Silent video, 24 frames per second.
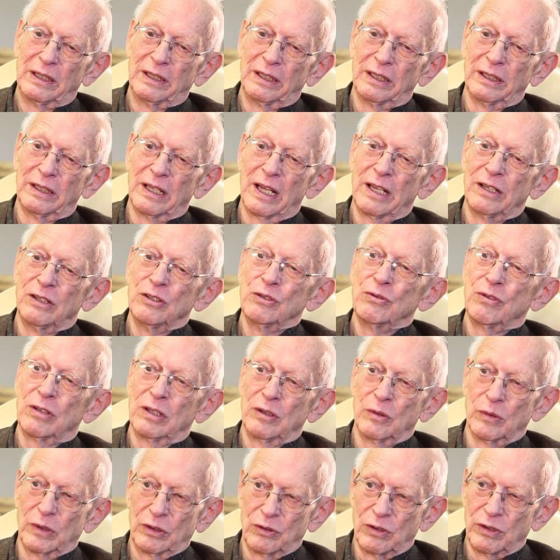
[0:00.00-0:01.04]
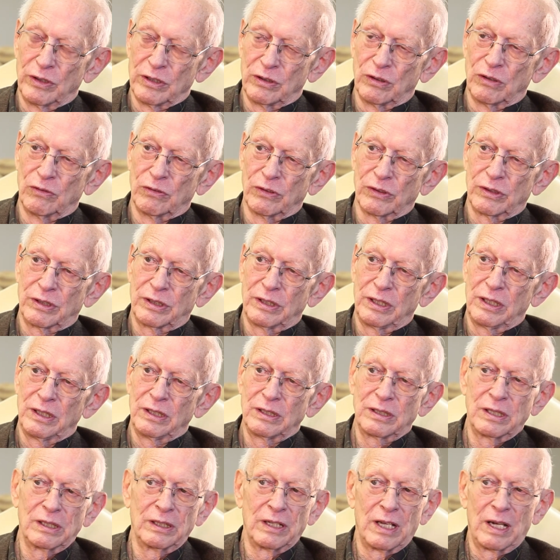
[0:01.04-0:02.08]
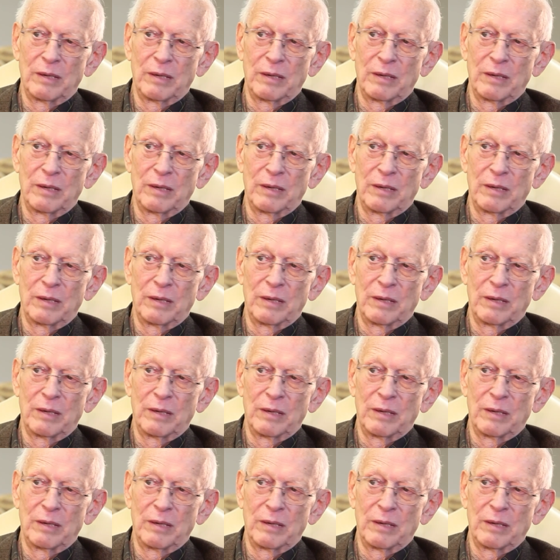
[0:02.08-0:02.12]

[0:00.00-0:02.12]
And I knew they were going overseas, and I